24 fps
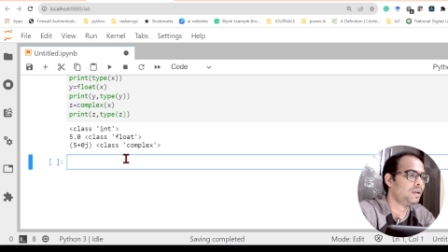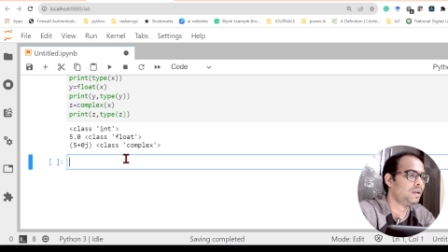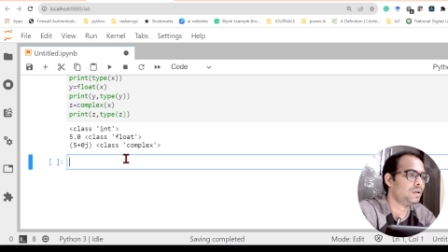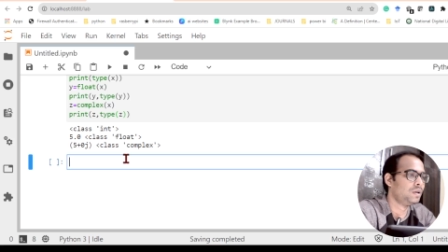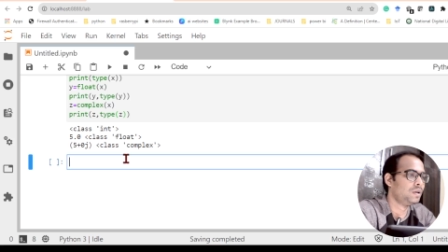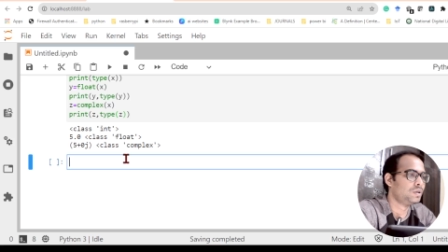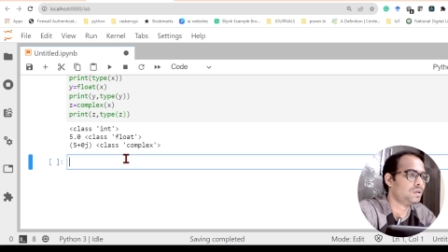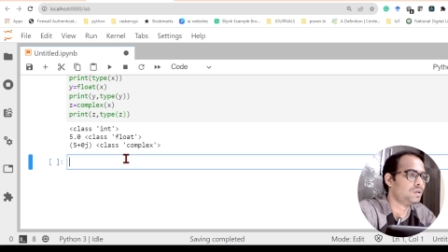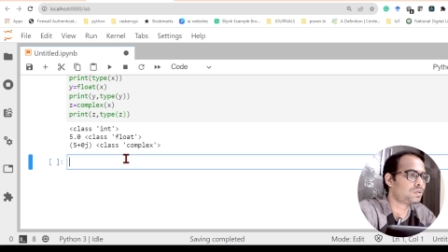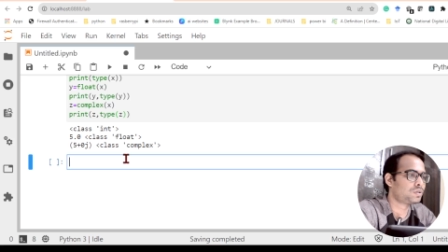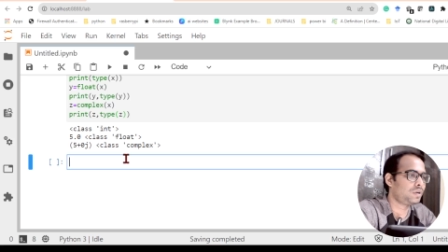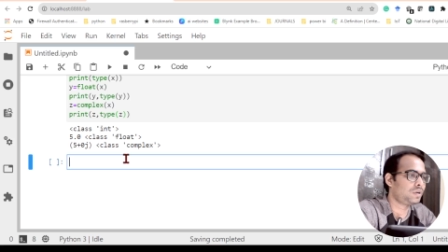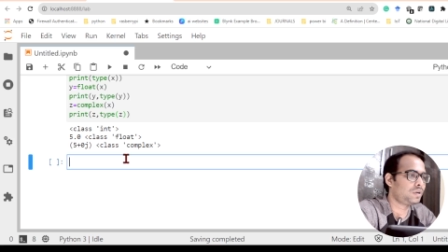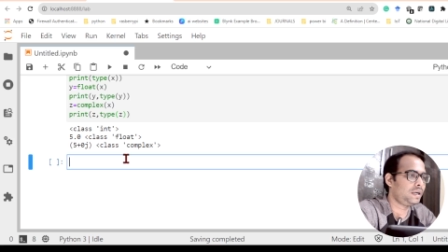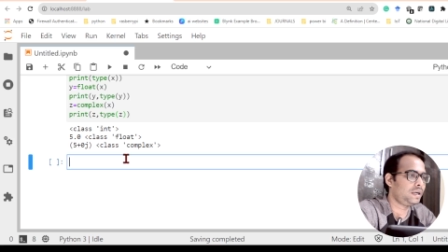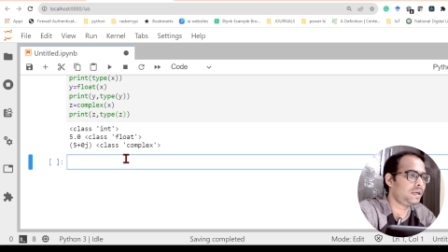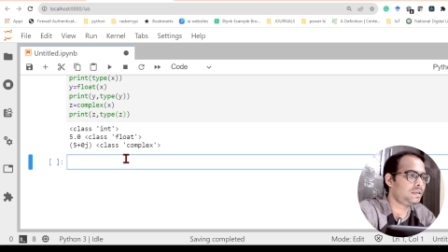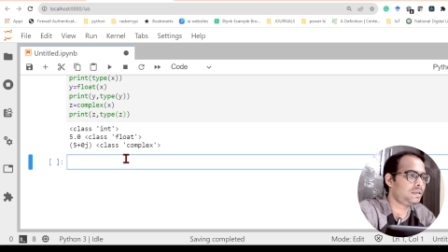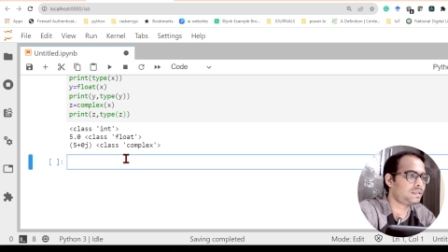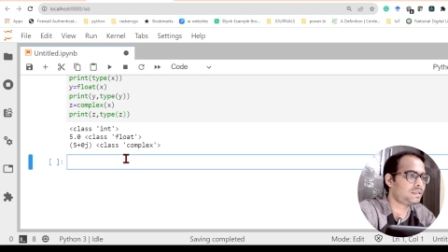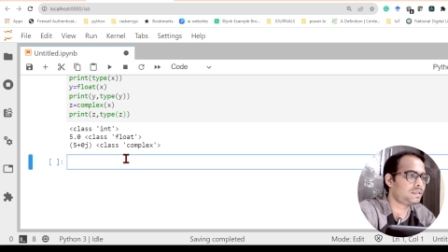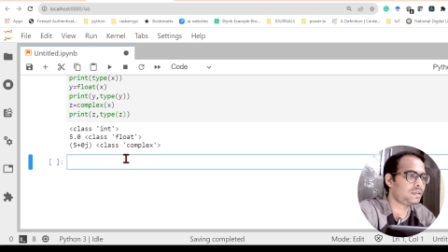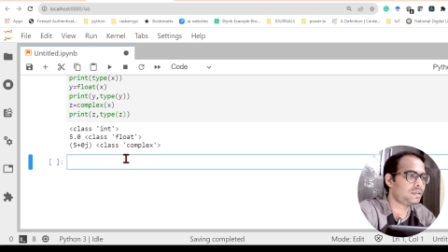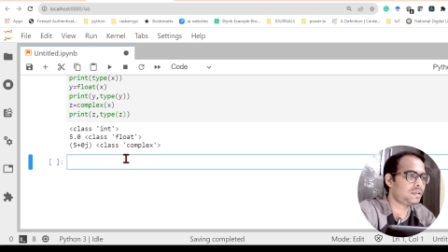So
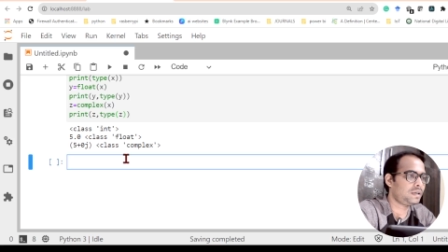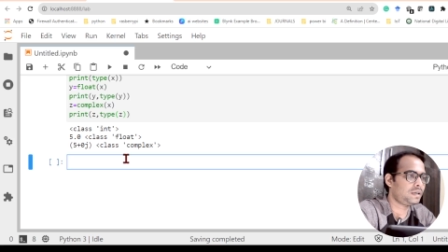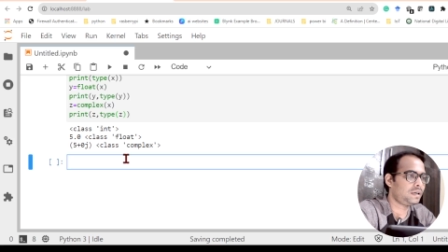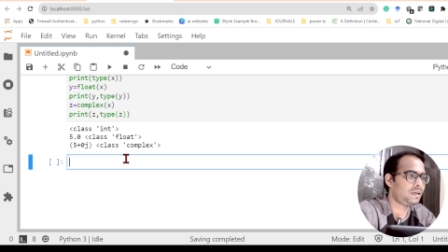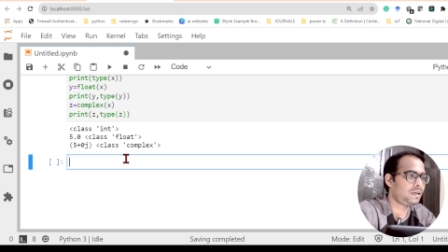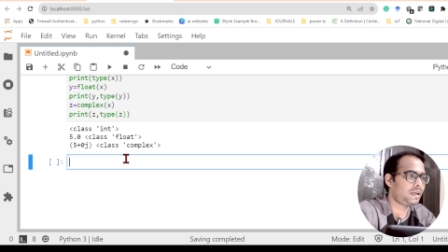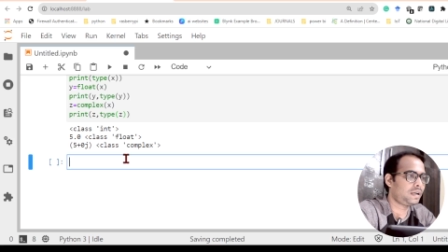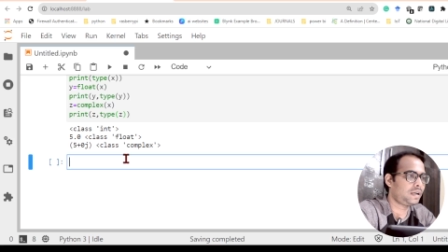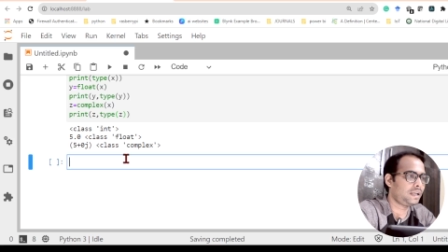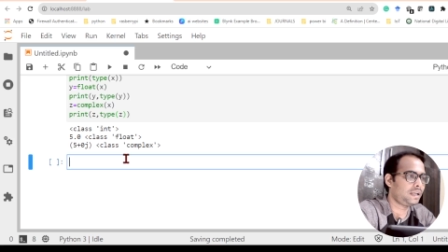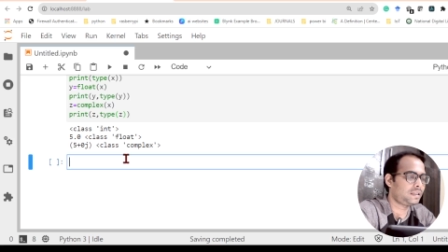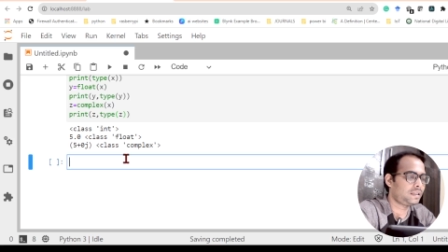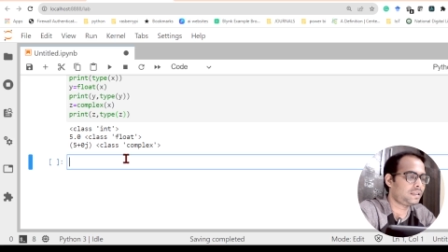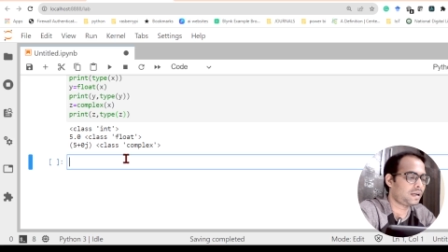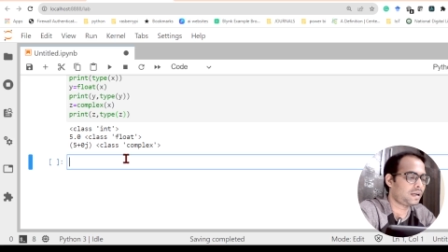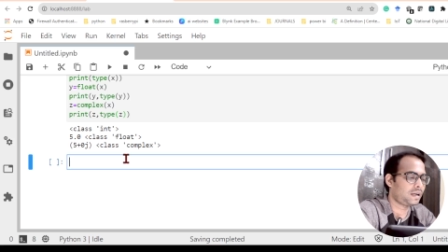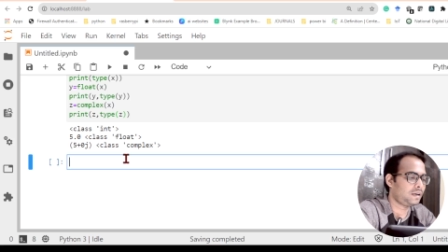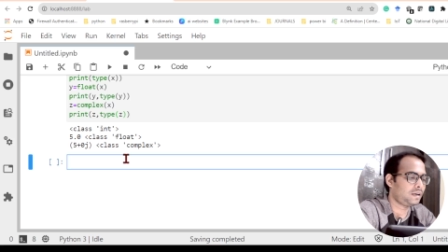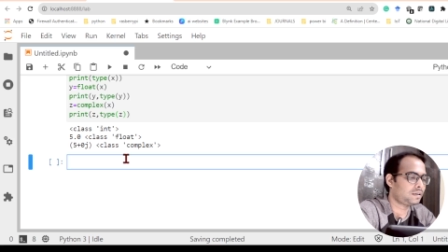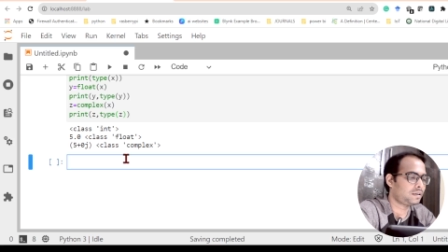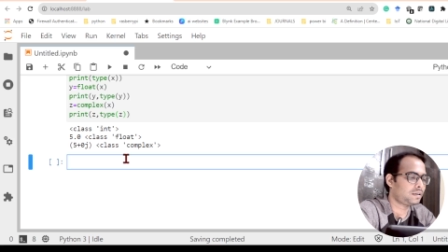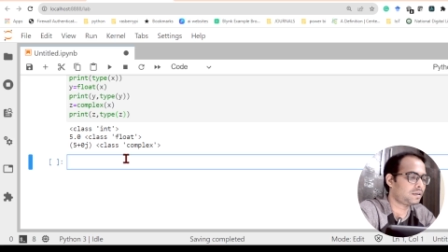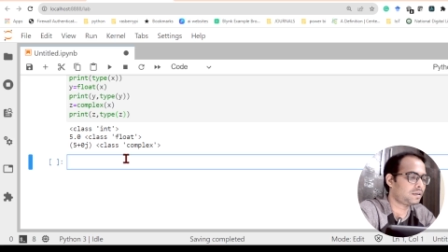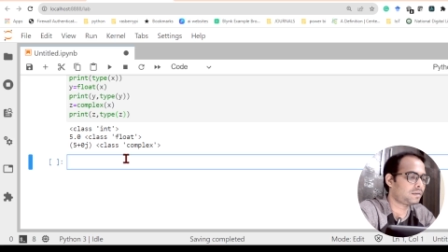let's take
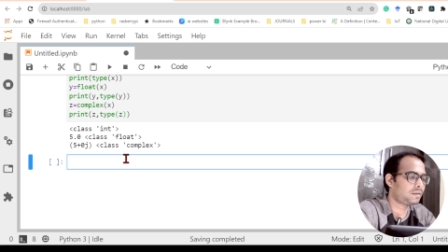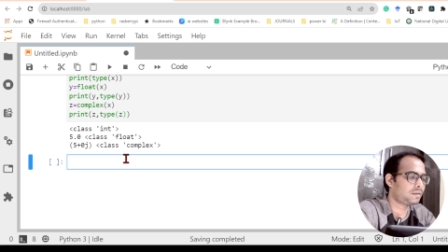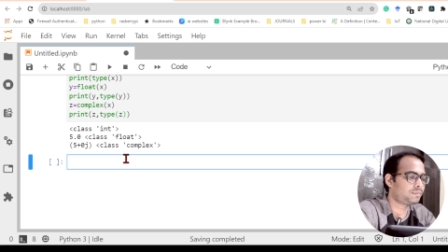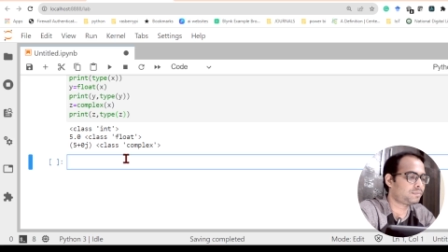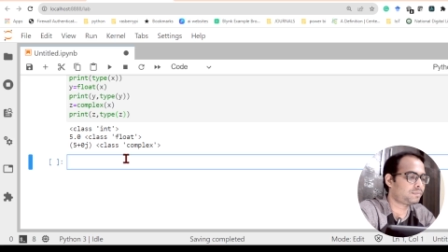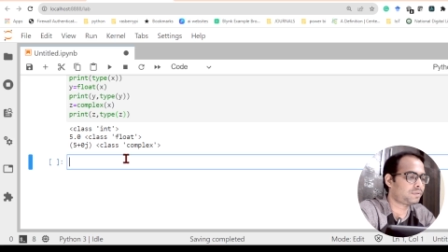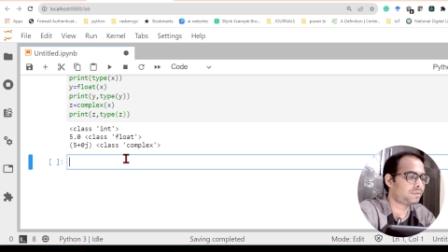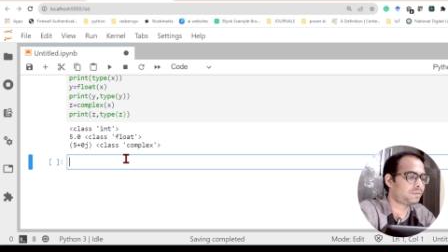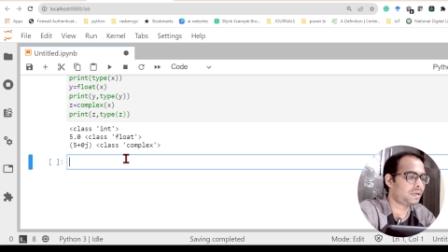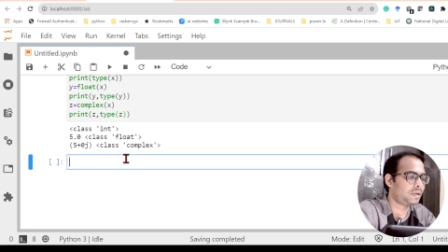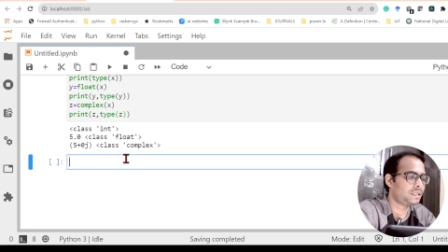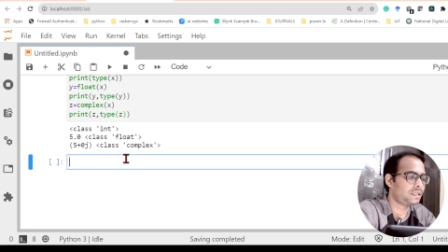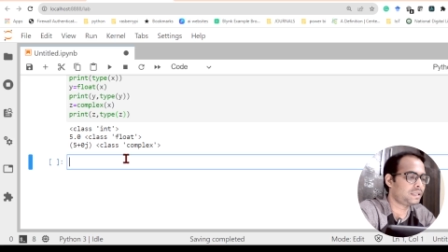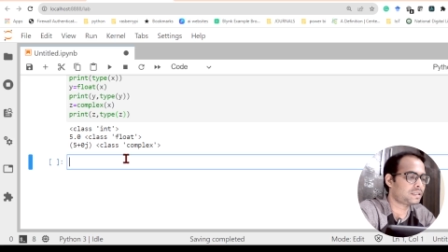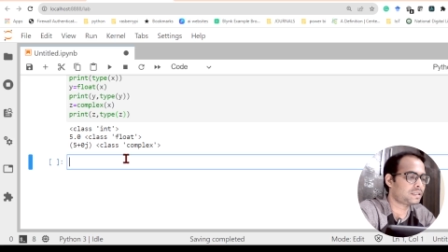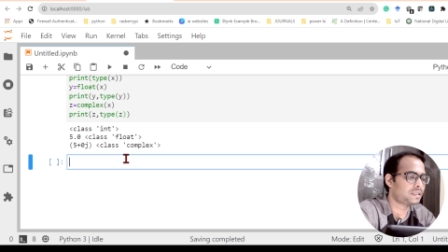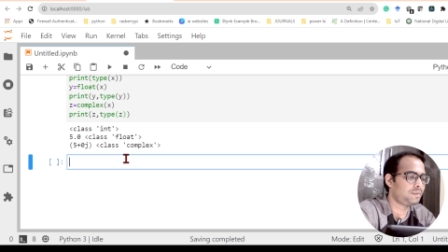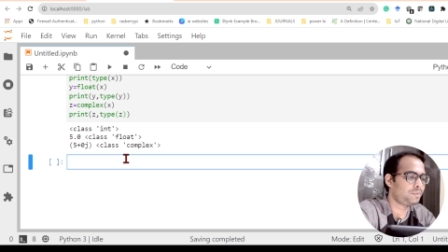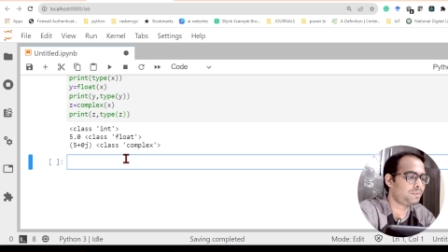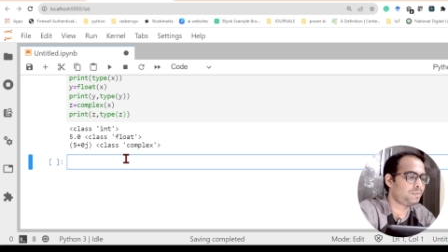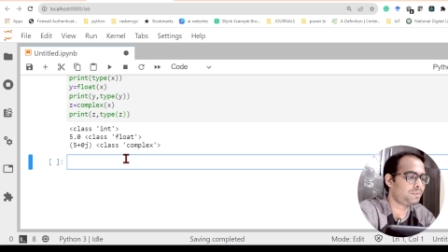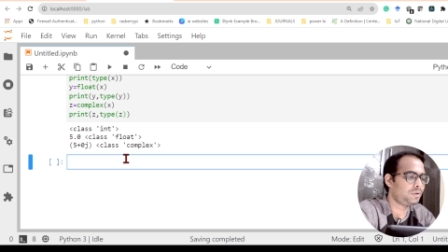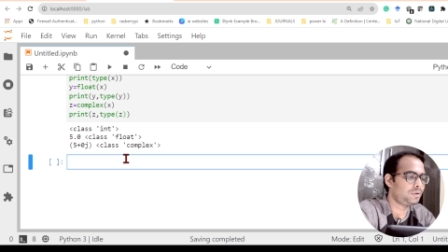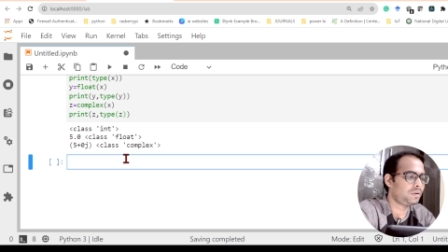that. For
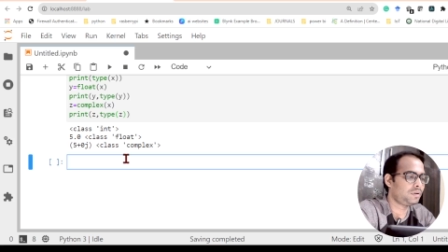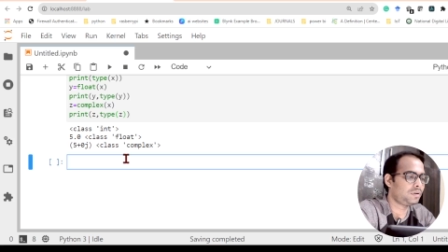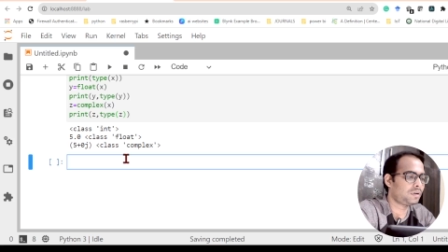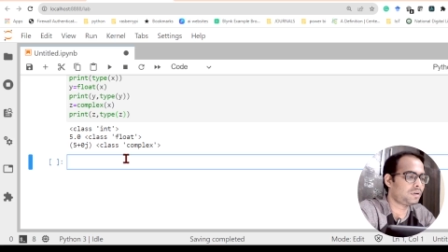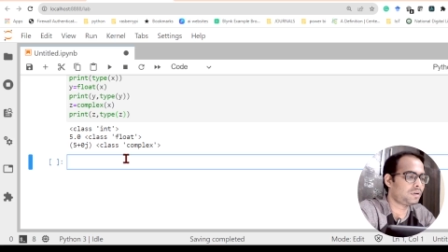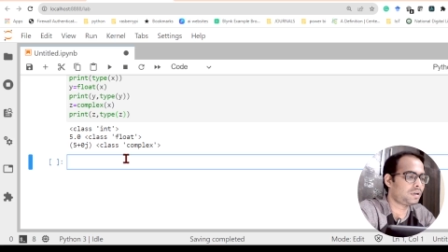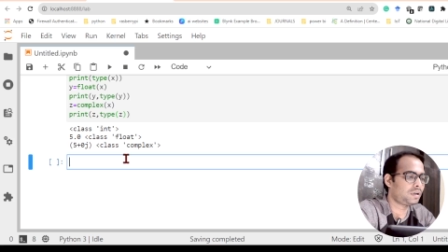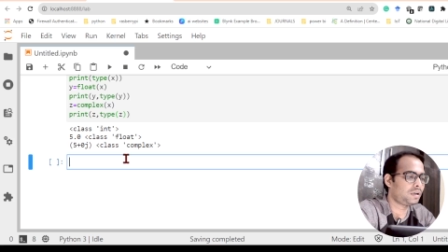example,